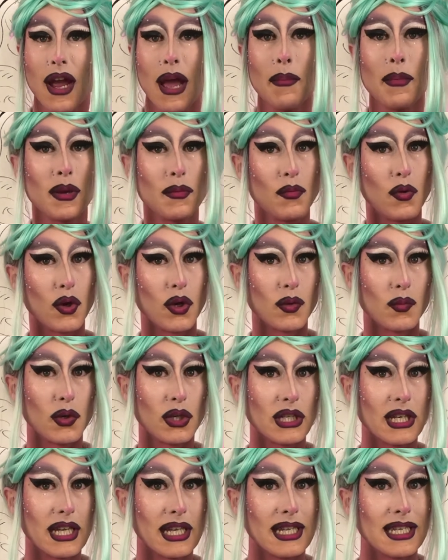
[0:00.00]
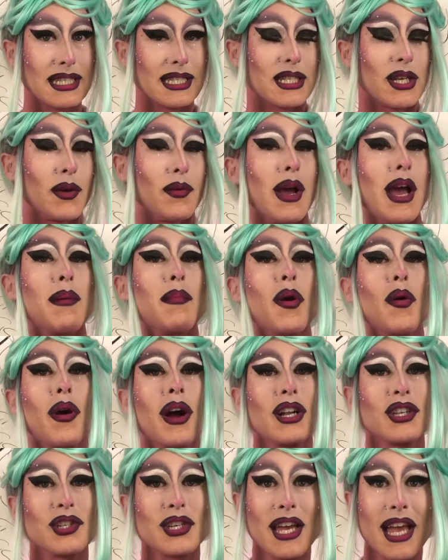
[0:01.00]
at Morganwood Callisto,
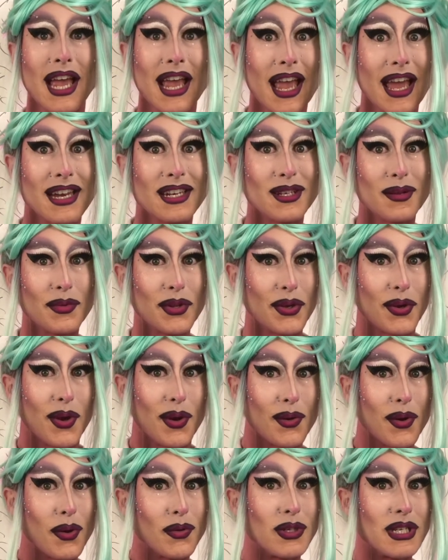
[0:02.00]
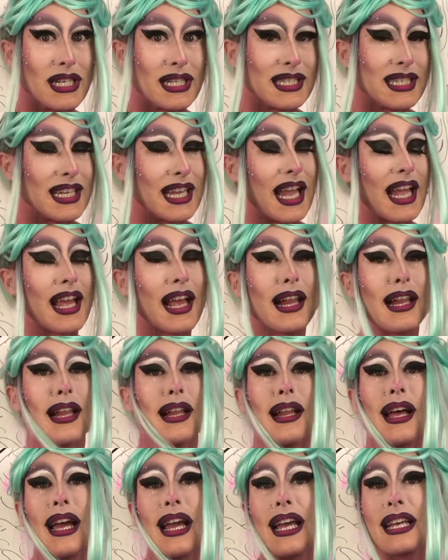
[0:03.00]

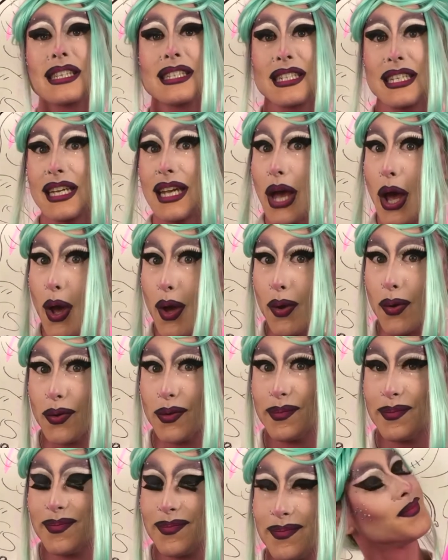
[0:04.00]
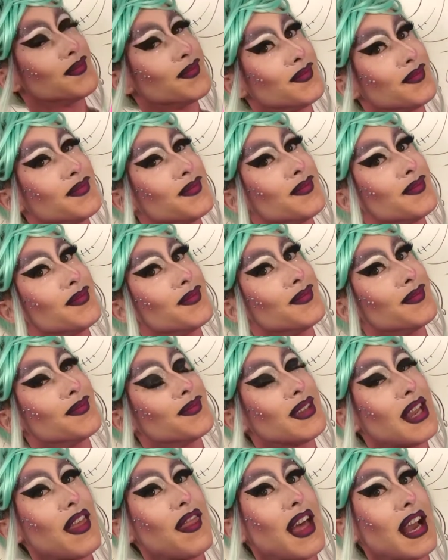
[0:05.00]
MorganWoodCallisto.
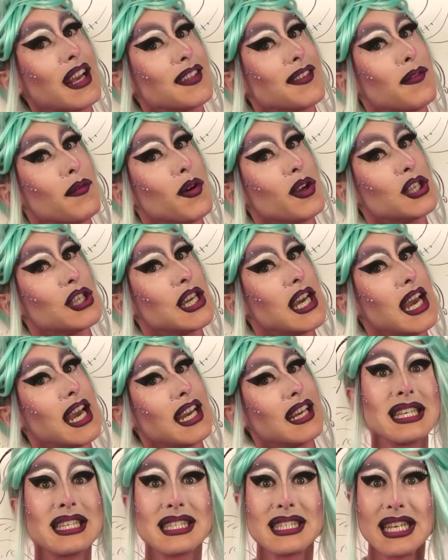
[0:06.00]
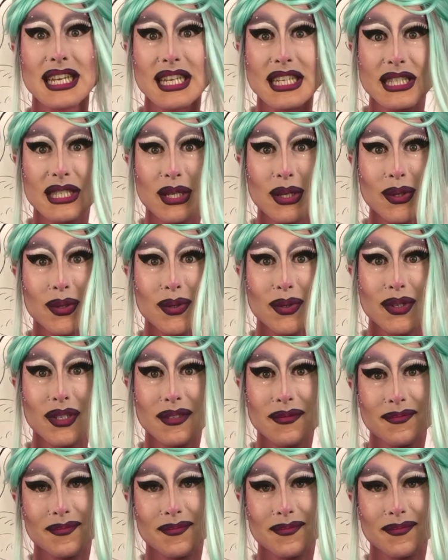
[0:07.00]
Thanks for watching, see you soon!